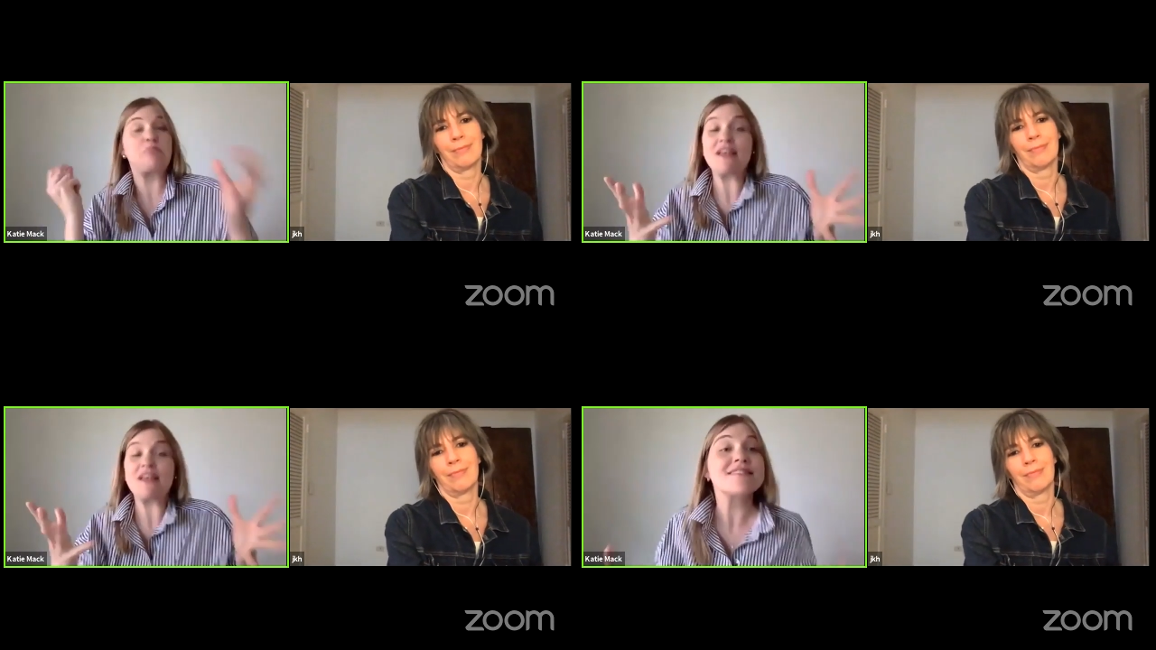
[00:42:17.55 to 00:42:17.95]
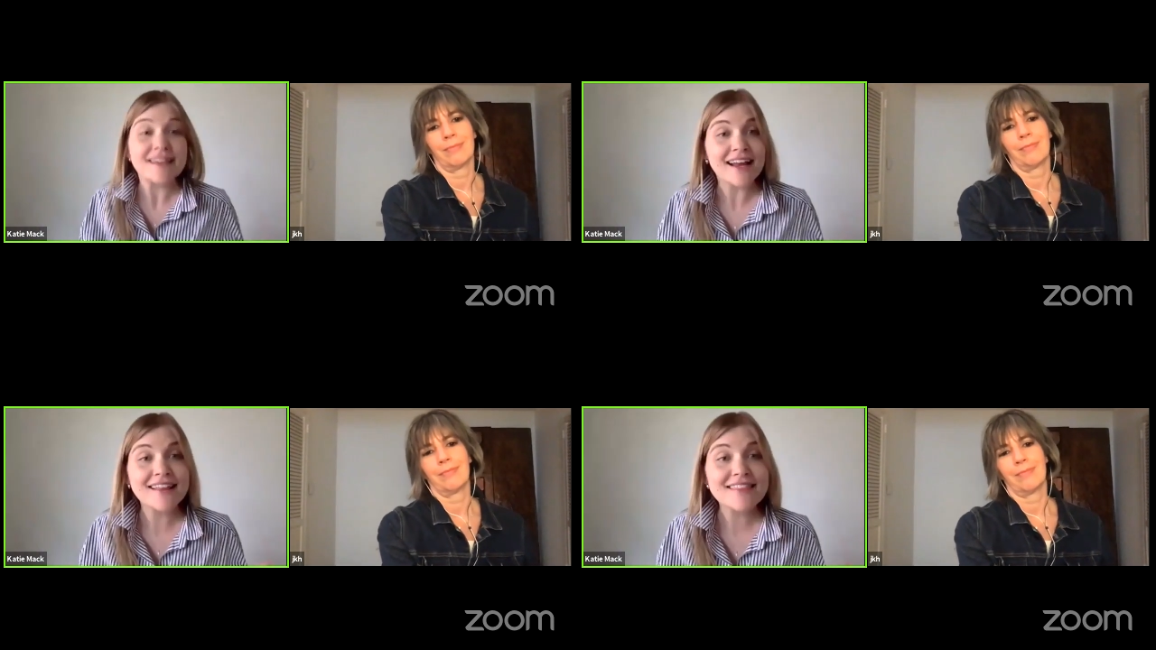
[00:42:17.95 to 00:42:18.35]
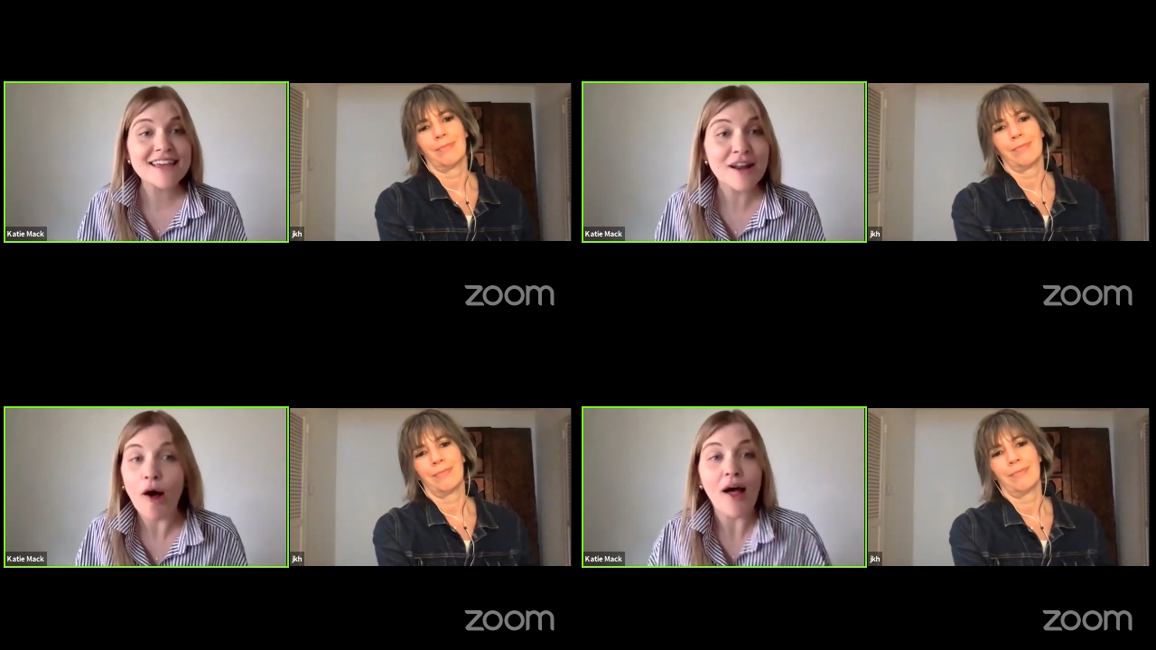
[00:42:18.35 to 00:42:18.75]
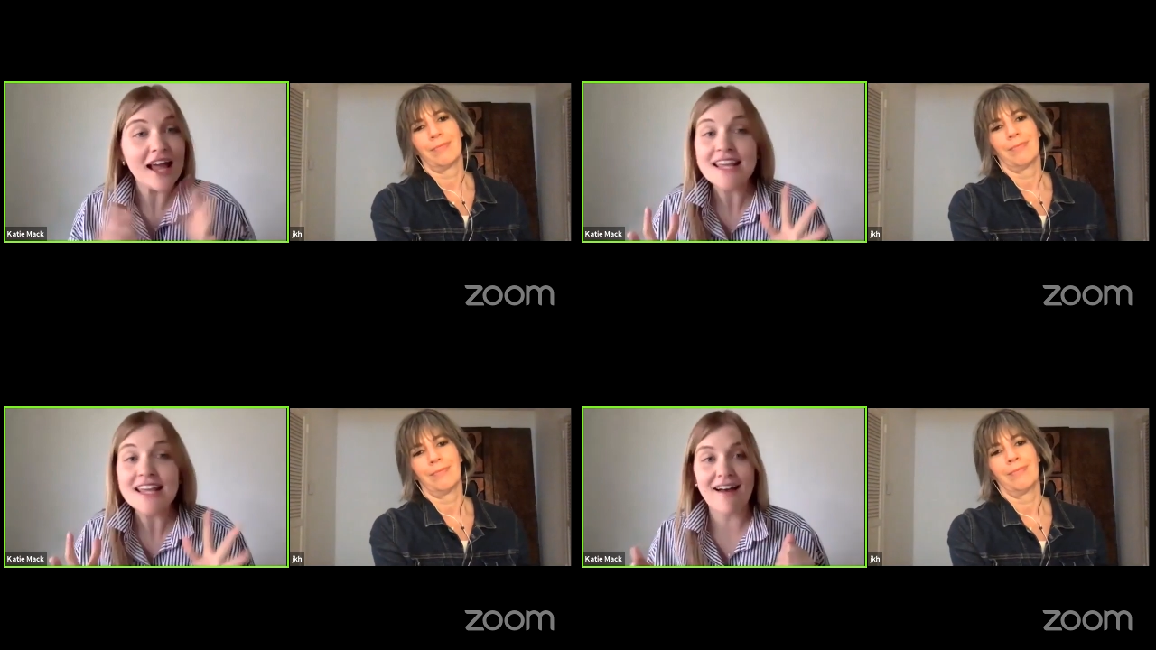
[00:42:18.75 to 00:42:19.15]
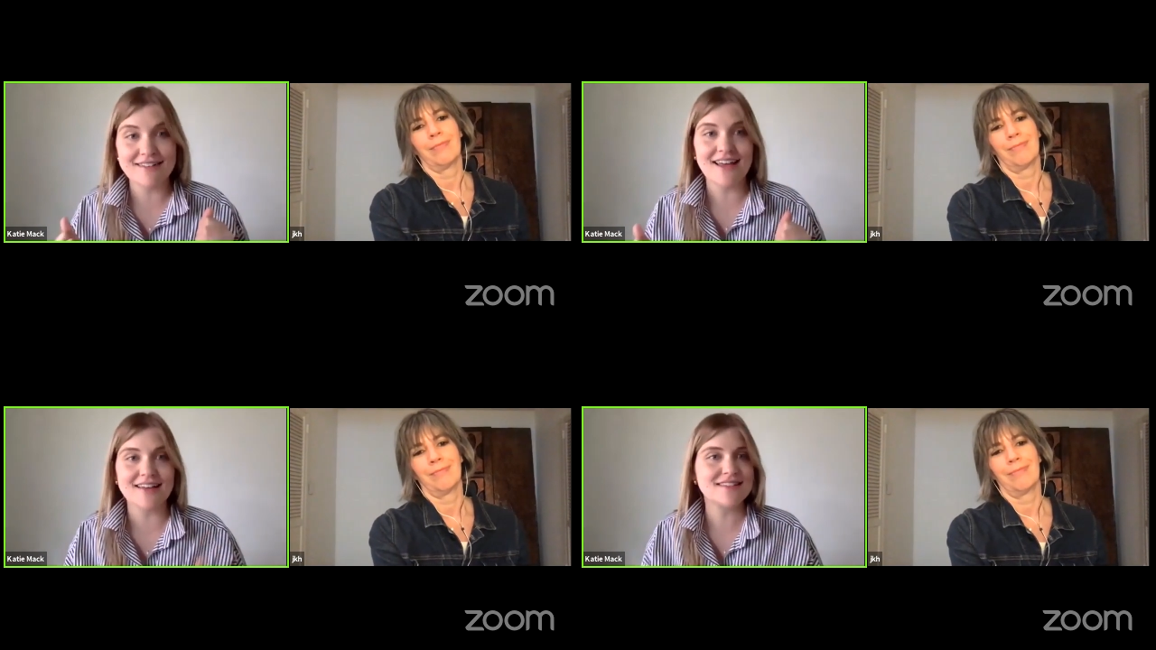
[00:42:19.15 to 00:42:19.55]
Speaker 1: basically anything at all any
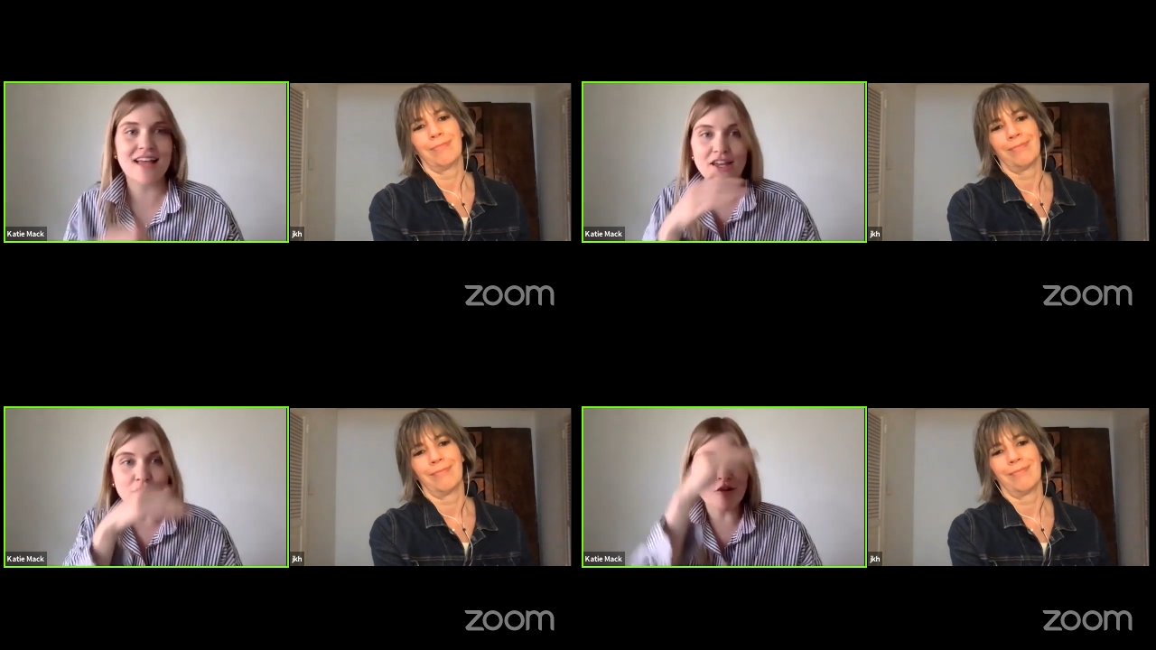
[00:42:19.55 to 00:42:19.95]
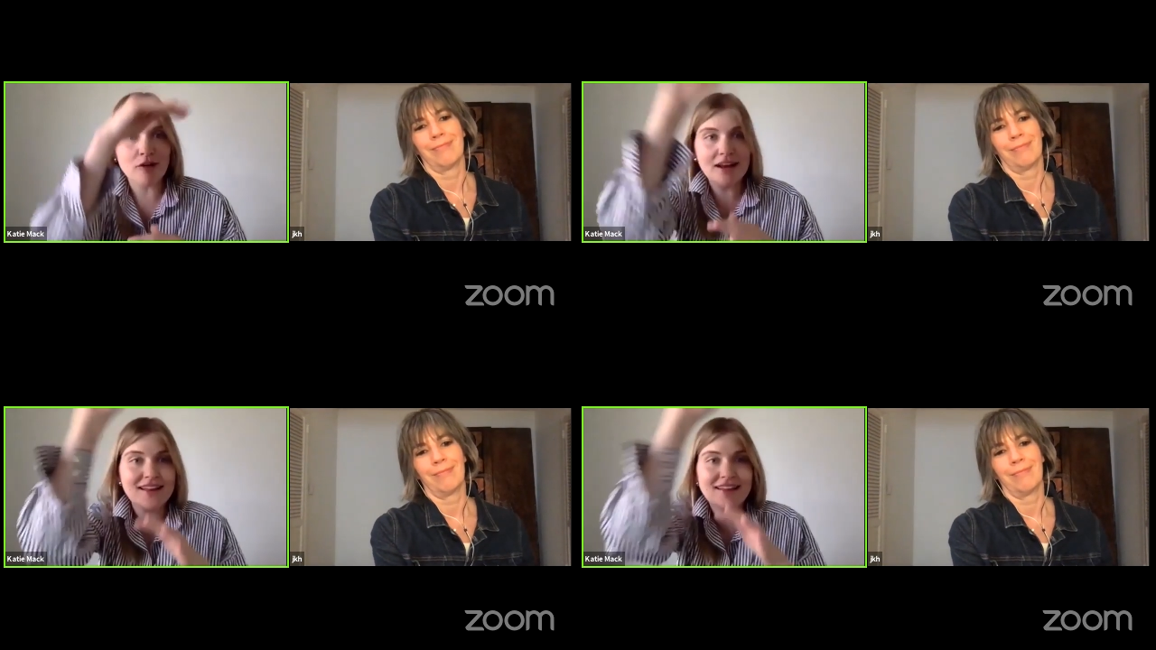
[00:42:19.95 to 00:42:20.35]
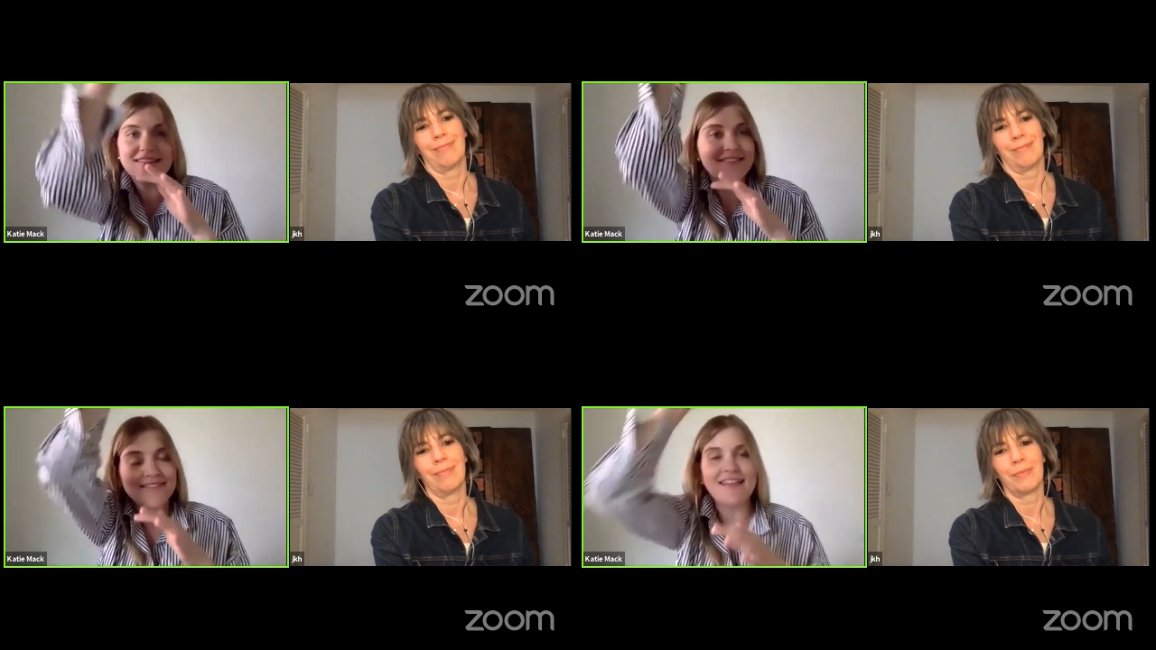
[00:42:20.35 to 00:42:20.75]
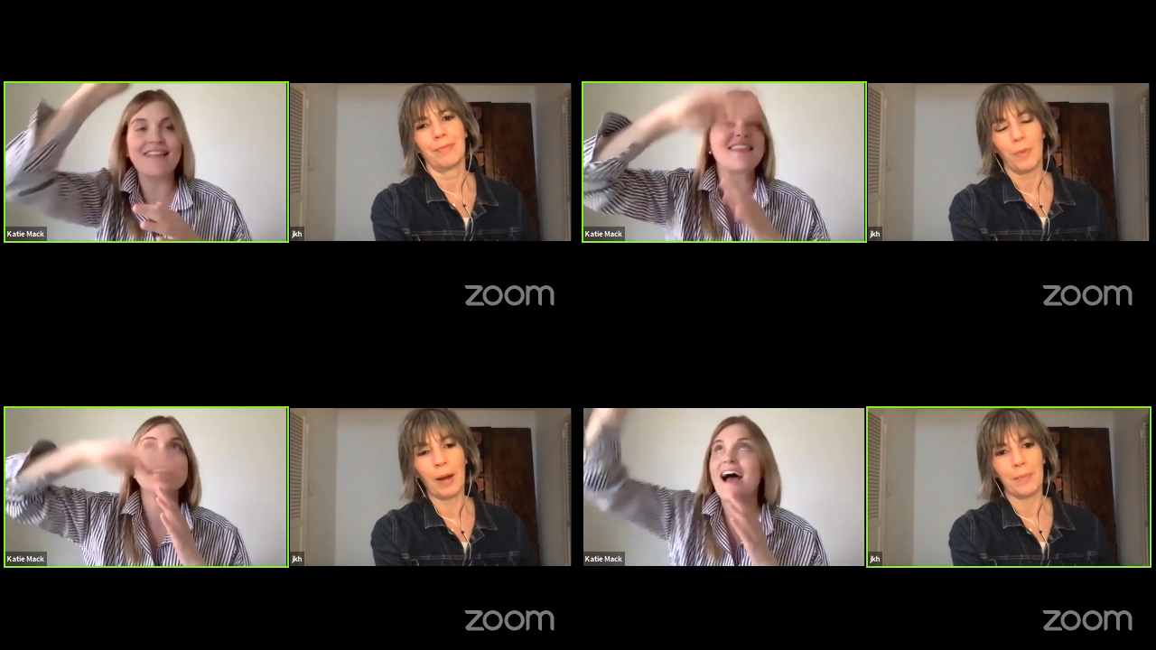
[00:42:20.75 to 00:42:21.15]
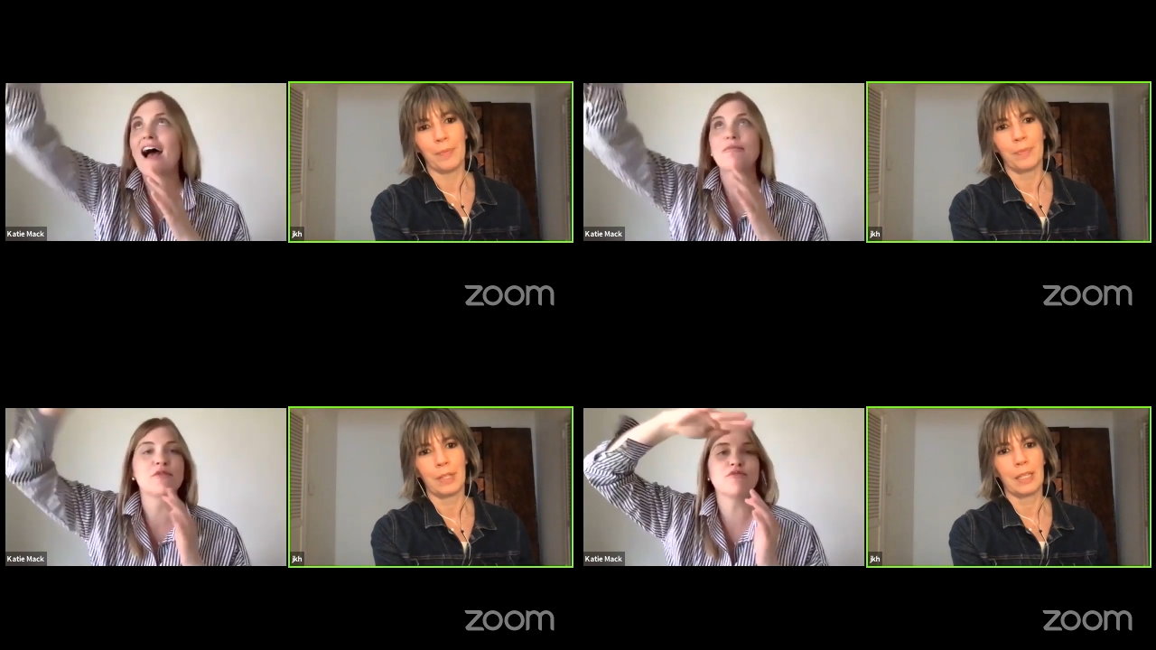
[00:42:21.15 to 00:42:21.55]
context yeah you're ready at the right. time
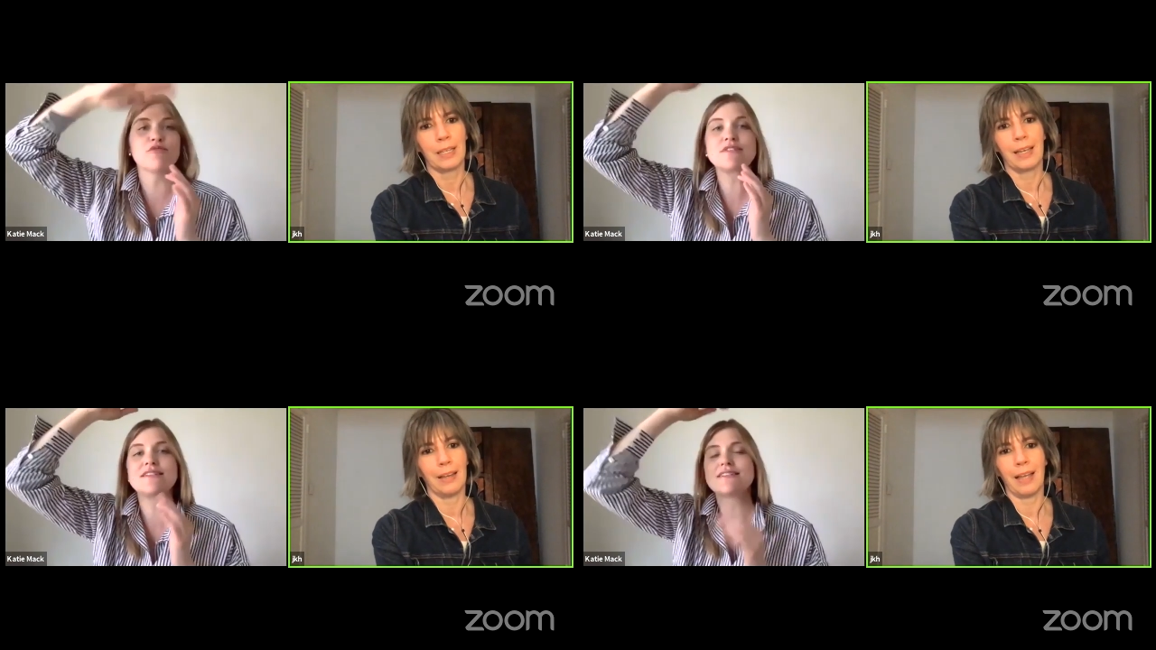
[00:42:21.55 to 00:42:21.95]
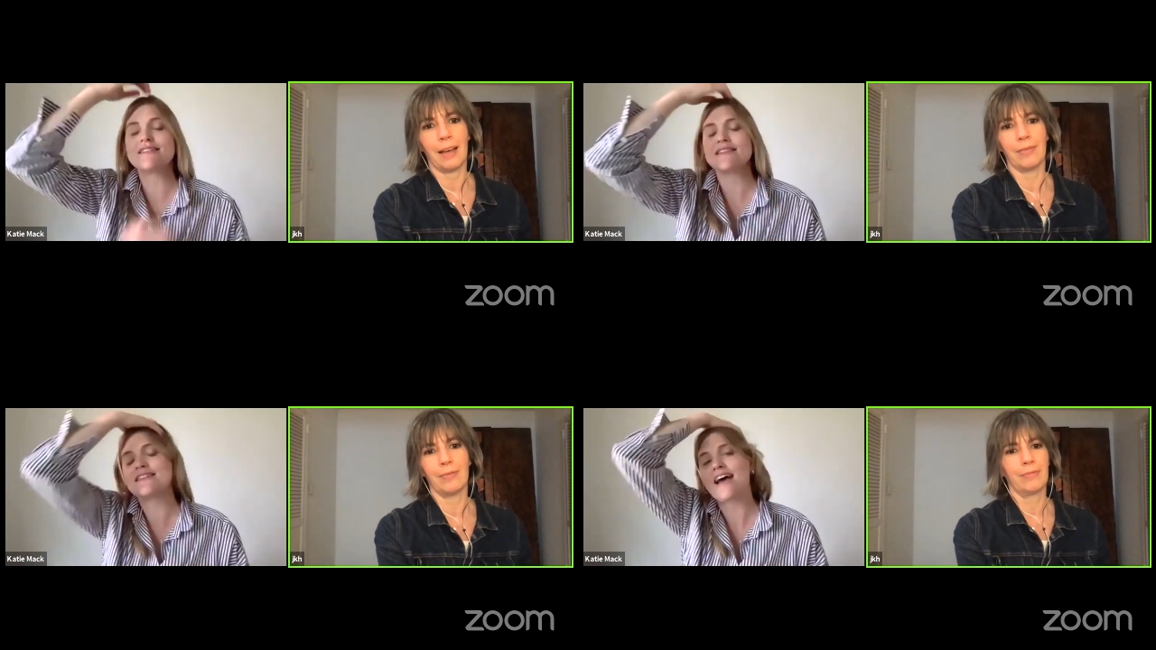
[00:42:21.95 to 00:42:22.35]
yeah